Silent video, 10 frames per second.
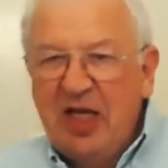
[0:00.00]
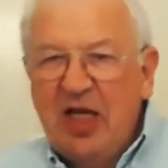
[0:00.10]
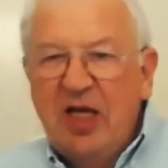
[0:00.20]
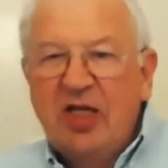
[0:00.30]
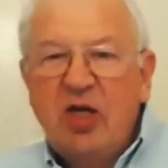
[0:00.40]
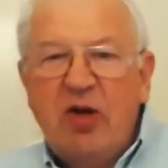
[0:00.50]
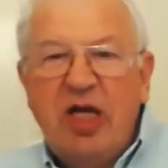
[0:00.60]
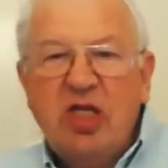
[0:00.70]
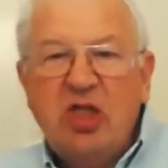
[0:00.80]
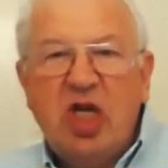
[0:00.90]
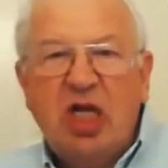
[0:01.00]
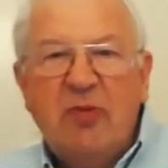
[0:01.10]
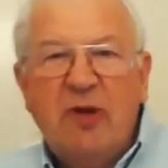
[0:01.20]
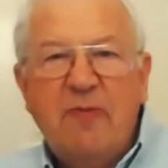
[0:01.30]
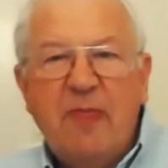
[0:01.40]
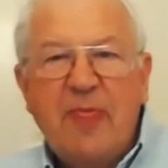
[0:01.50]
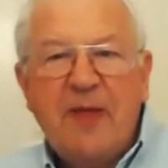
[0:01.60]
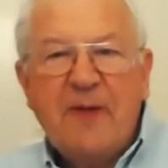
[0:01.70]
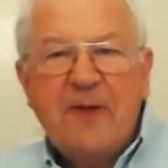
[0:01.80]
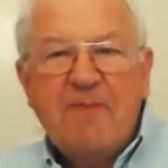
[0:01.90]
So, ladies and gentlemen,
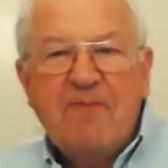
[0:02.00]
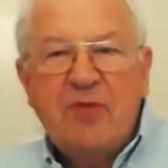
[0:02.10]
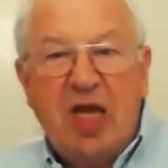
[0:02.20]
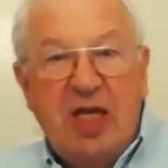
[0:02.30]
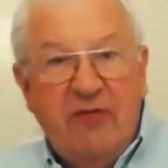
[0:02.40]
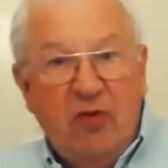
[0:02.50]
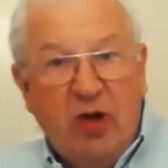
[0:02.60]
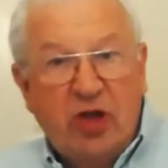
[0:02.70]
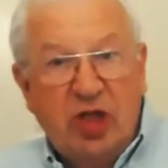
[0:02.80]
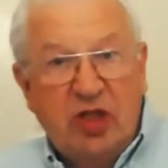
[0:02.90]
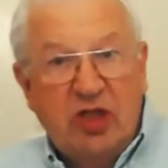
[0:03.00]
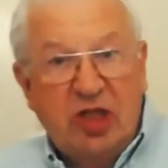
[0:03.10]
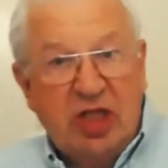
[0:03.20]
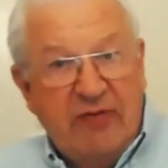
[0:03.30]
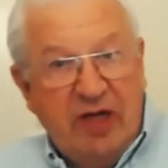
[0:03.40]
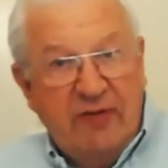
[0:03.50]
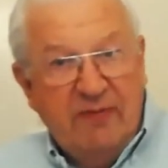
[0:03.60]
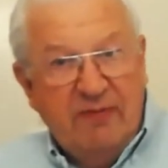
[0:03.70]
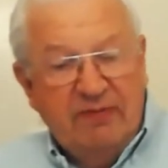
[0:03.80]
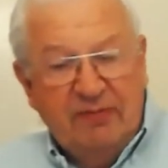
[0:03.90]
thank you for watching this evening.
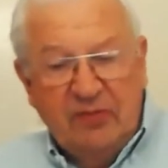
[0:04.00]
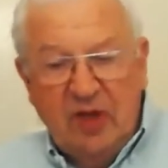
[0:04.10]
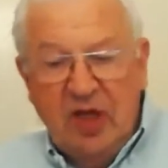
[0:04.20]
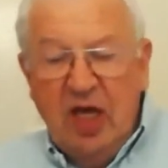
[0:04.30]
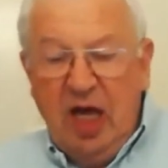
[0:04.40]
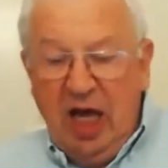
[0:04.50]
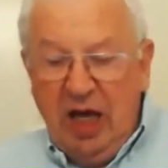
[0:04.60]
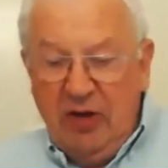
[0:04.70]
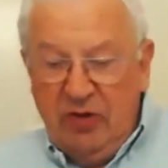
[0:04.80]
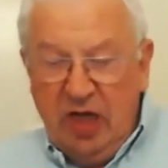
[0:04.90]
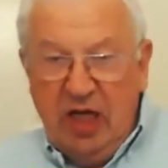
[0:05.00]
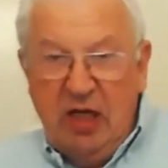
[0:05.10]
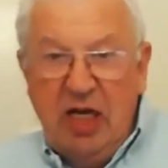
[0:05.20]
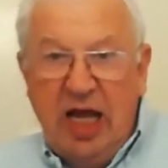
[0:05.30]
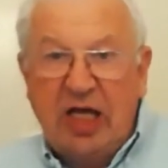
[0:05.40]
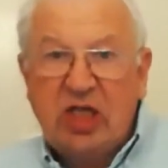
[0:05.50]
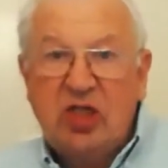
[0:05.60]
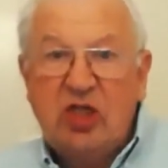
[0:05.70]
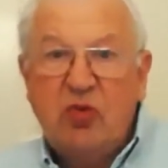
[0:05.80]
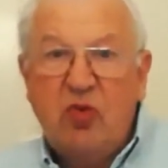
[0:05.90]
The
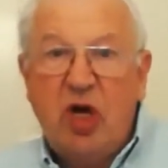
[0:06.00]
next